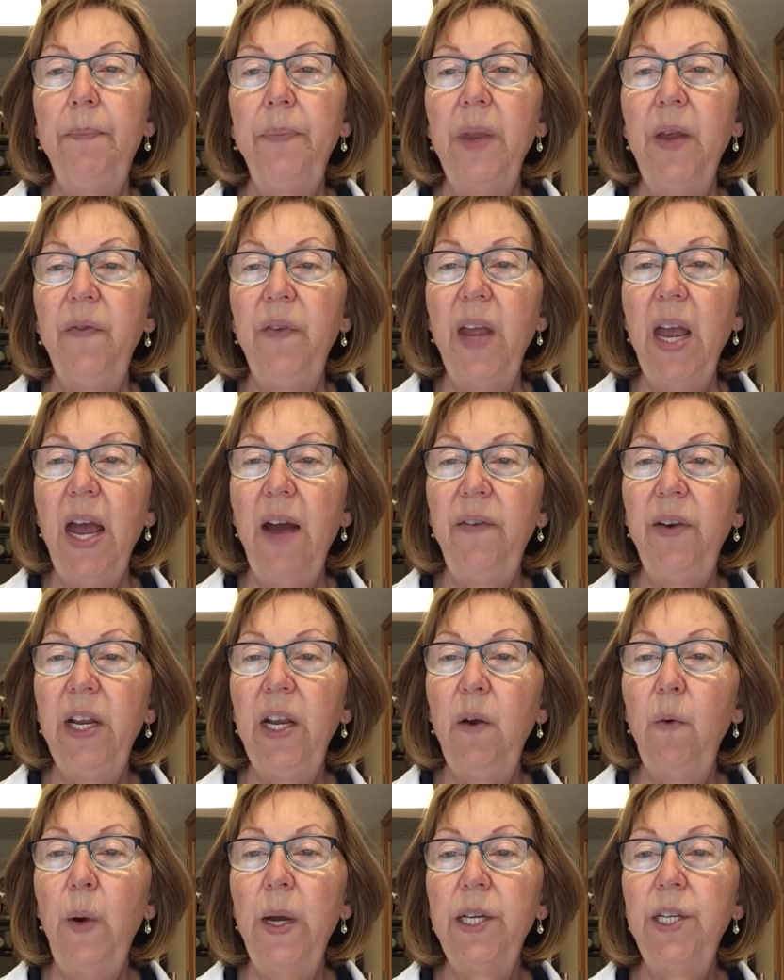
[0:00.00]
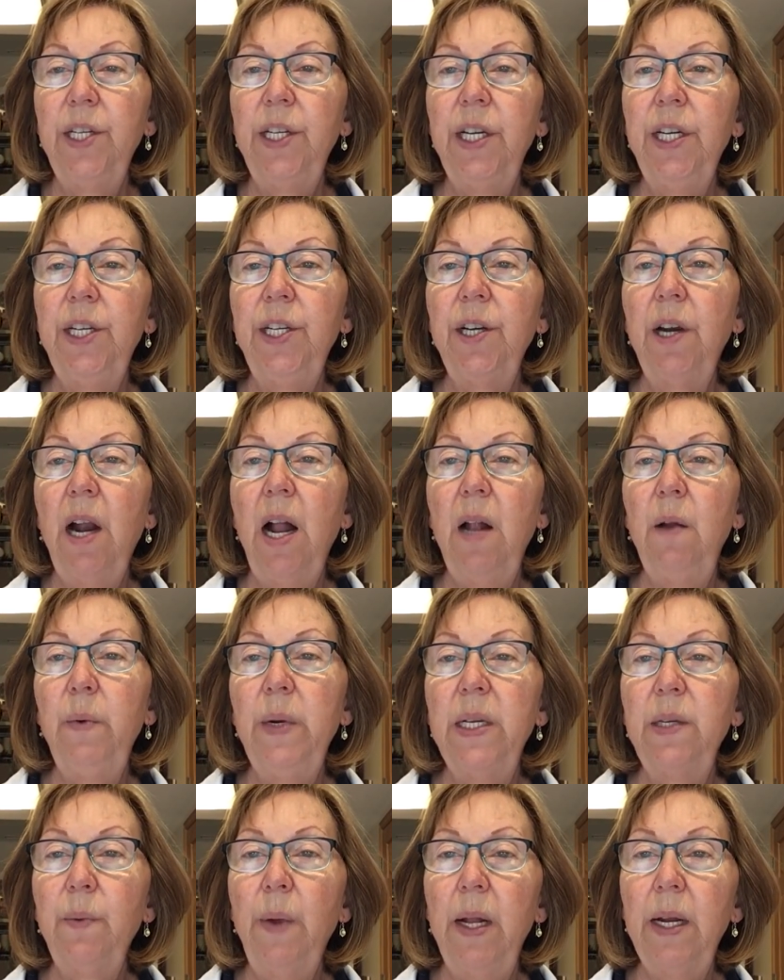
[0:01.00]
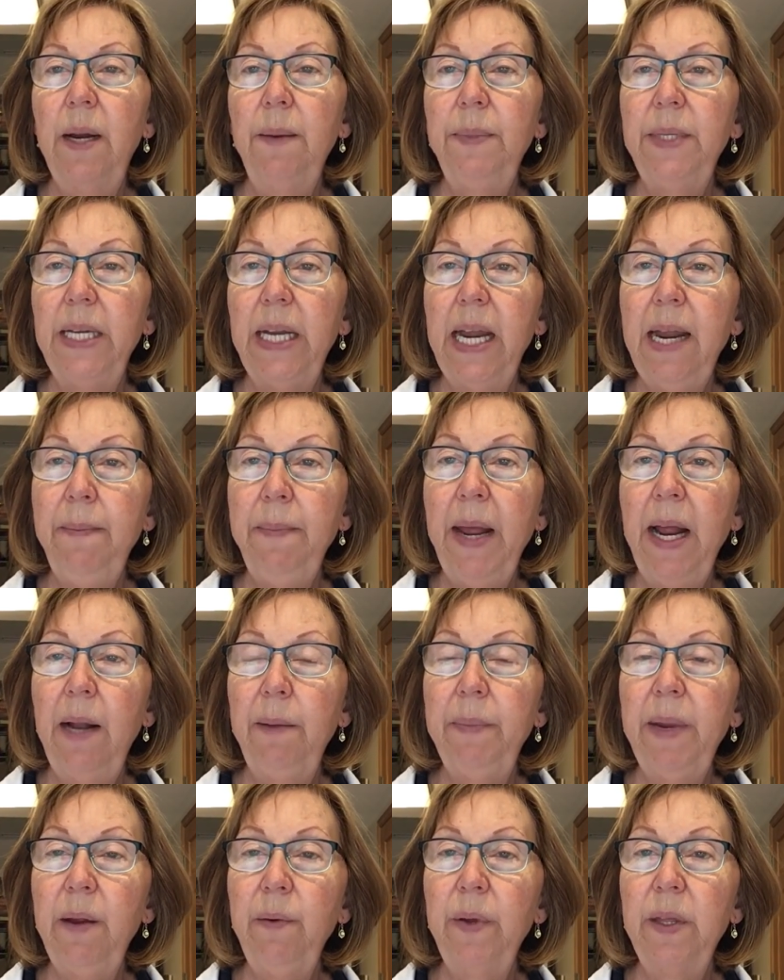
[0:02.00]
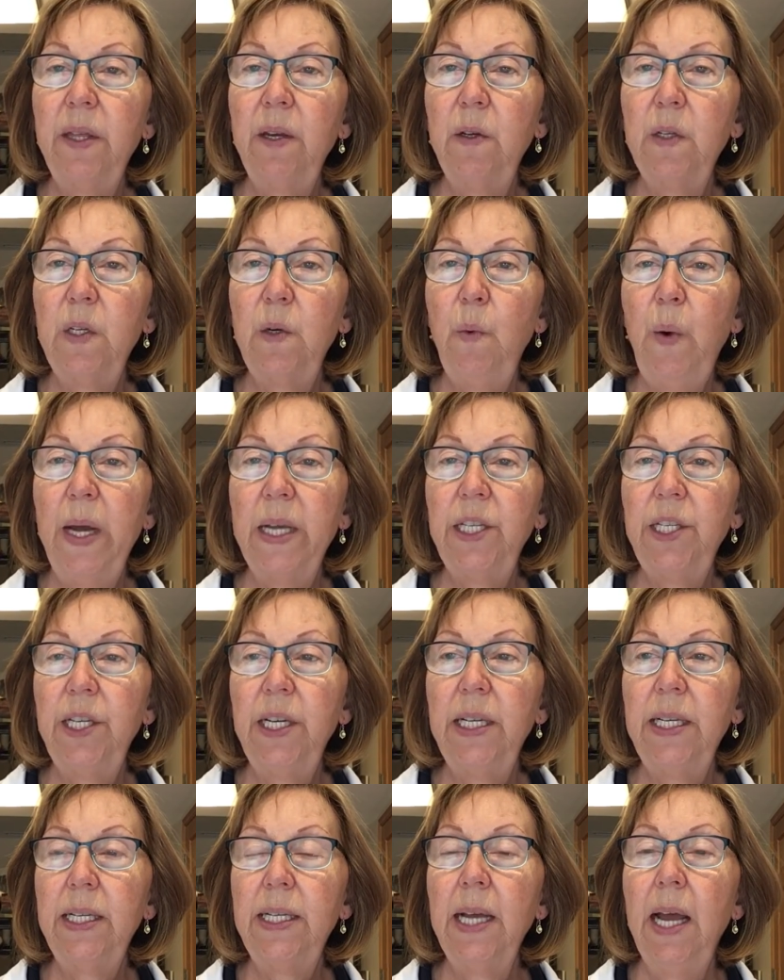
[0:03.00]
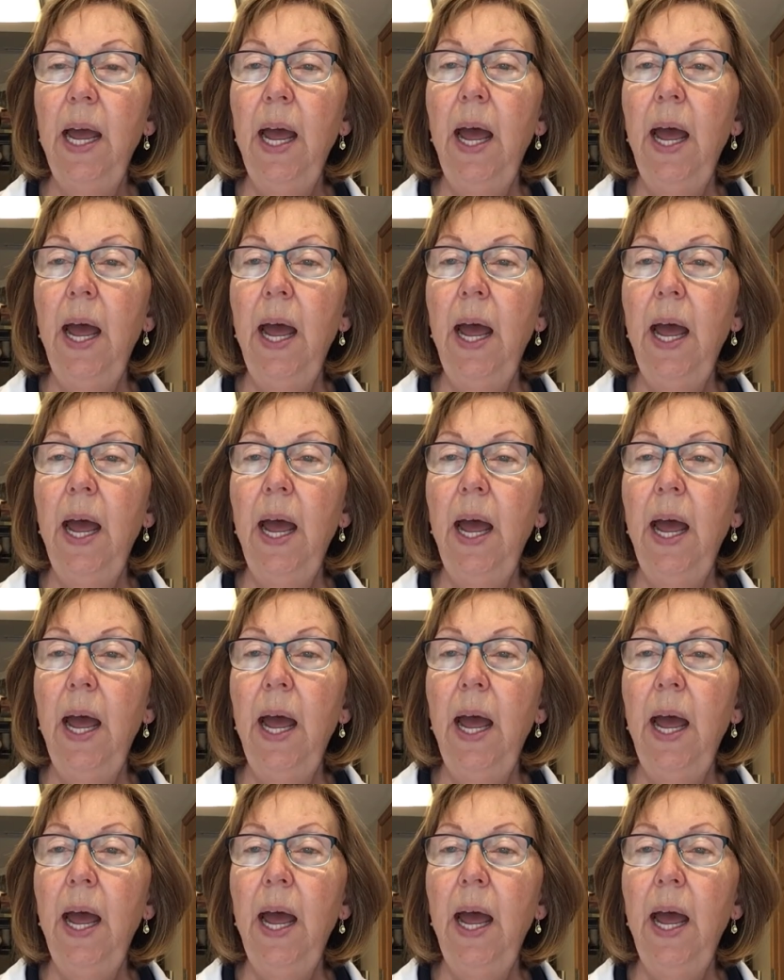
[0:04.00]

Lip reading: If you have any questions, you're always welcome to email me with those questions.